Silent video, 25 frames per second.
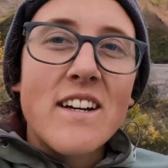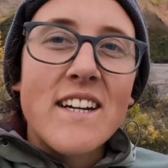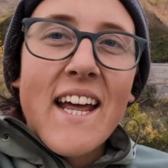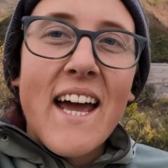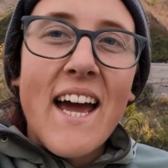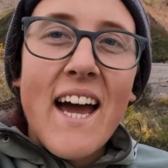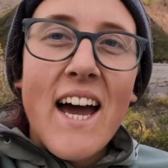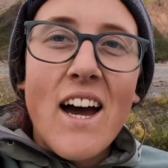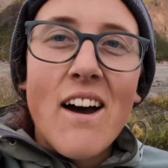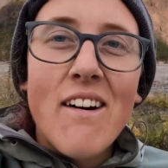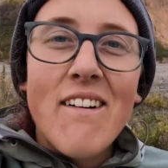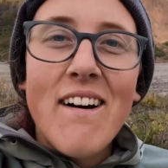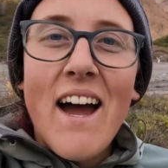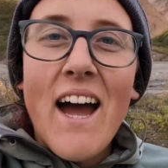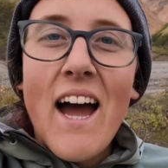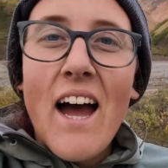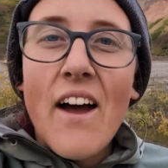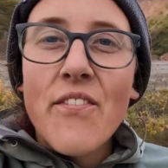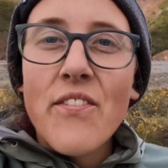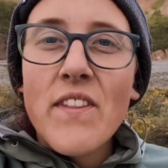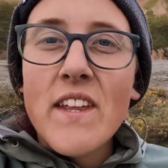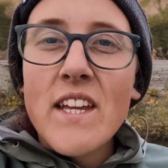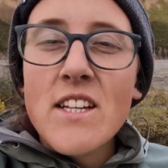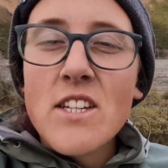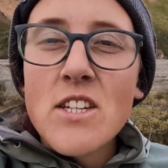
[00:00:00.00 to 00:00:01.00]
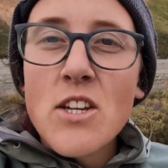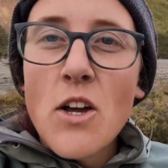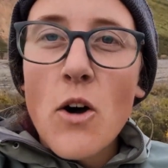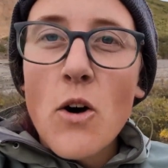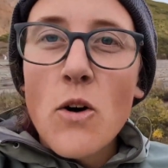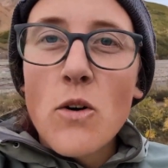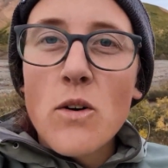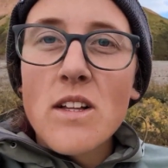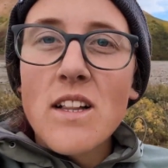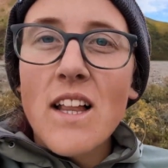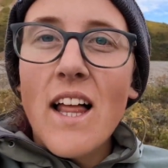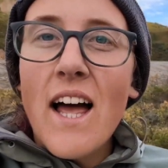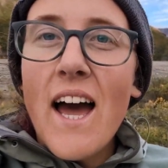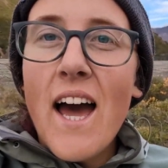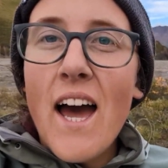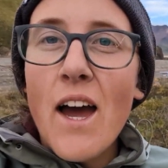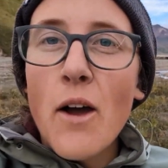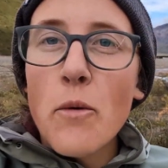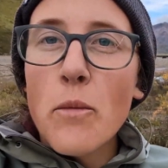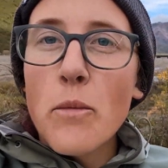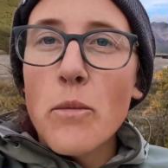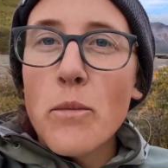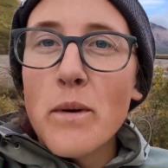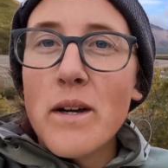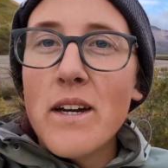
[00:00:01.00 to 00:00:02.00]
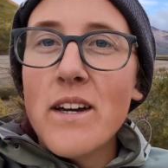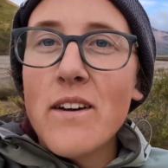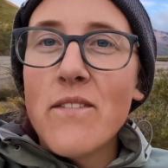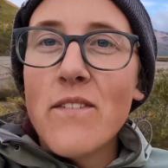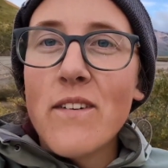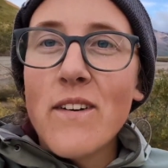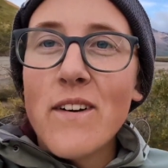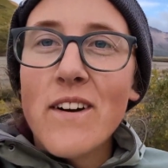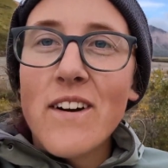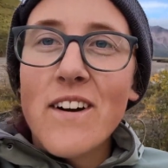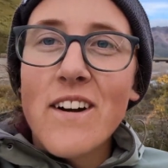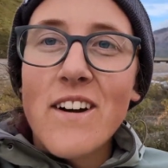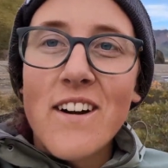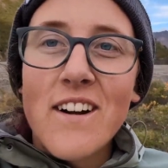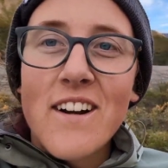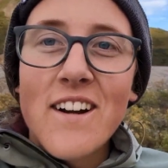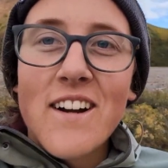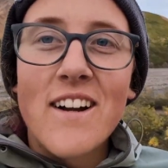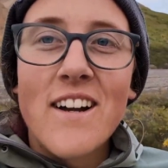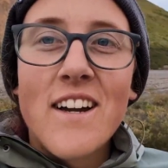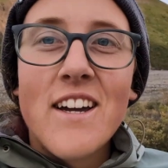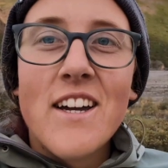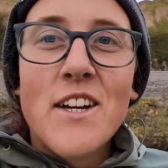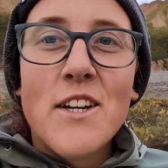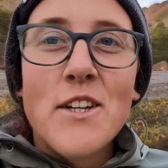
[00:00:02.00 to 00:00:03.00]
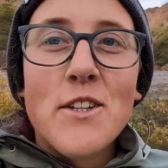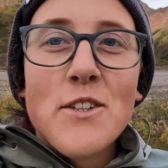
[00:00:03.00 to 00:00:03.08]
are now at the Toklat River.